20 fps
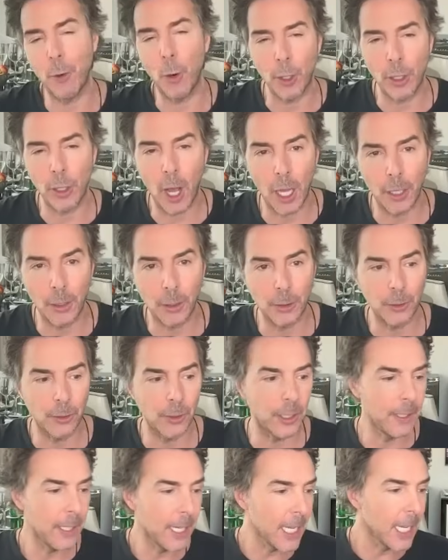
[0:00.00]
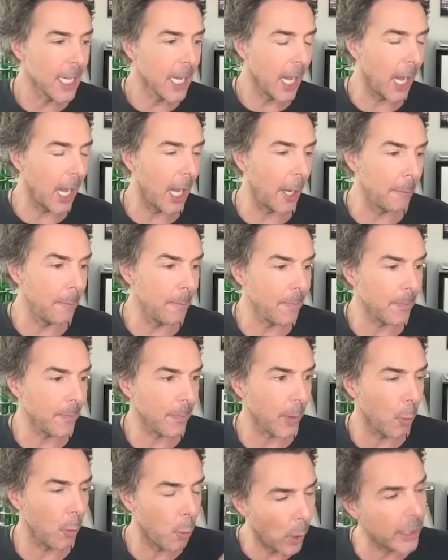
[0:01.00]
four daughters, and um,
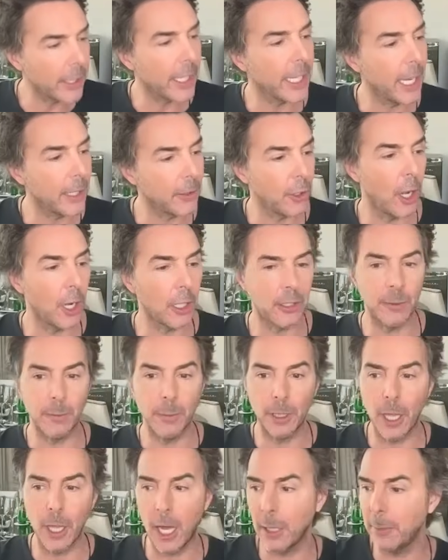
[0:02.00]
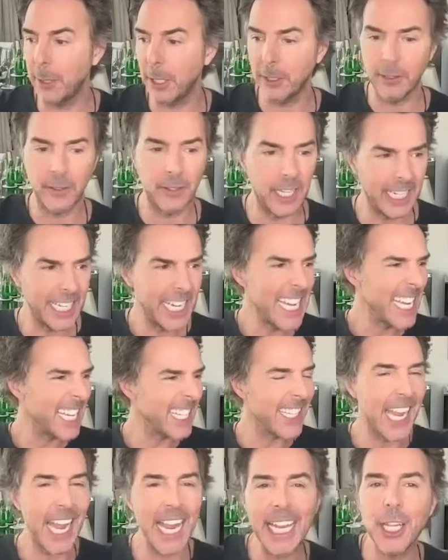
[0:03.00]
one thing I talk to them a lot about is like
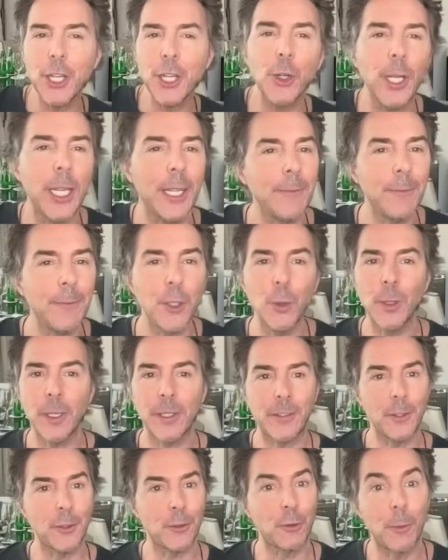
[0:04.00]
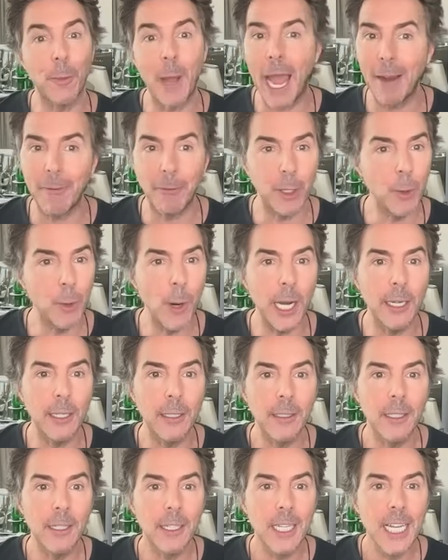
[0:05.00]
take your influences from everywhere.
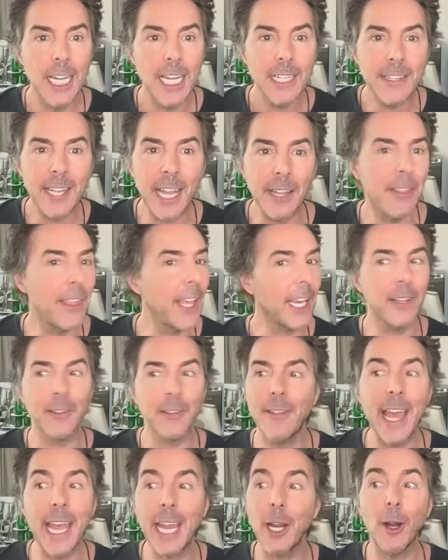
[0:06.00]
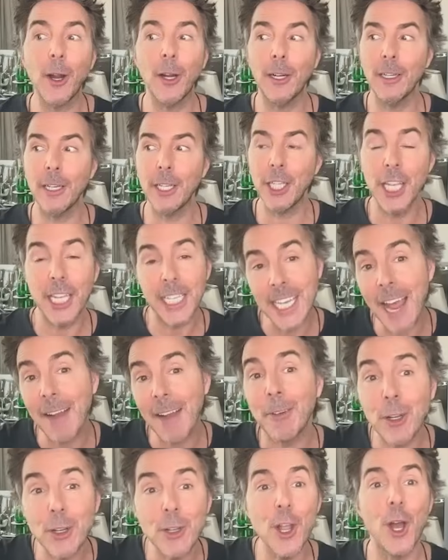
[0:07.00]
because they are you
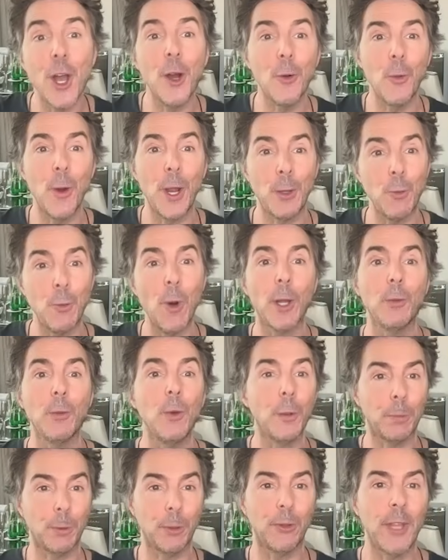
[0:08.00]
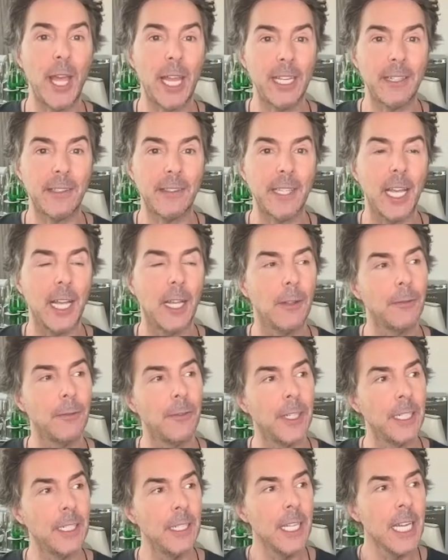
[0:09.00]
never know when one will present itself
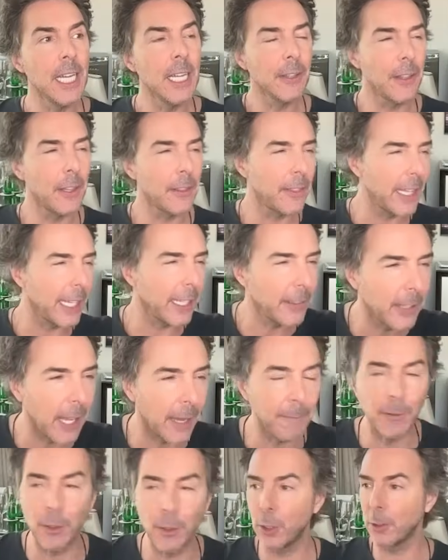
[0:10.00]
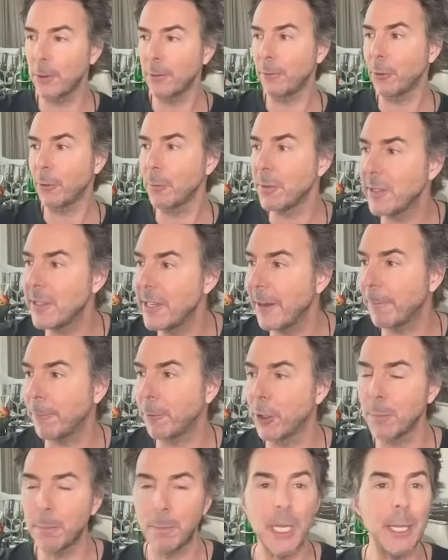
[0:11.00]
and the things i've learned from
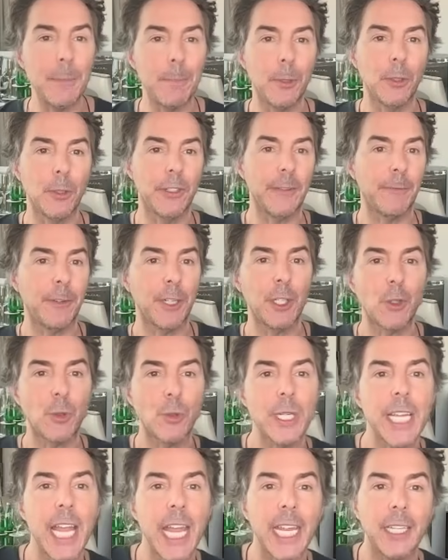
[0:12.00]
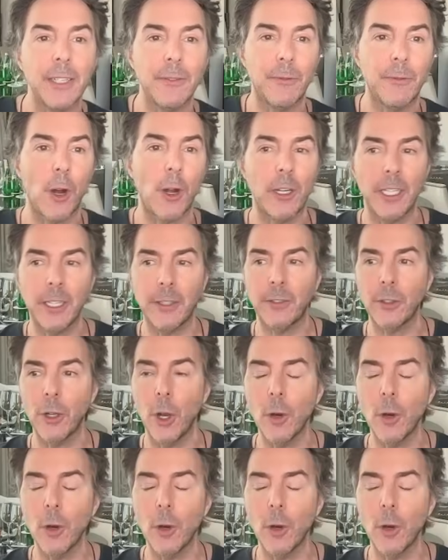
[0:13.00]
different people different creative artists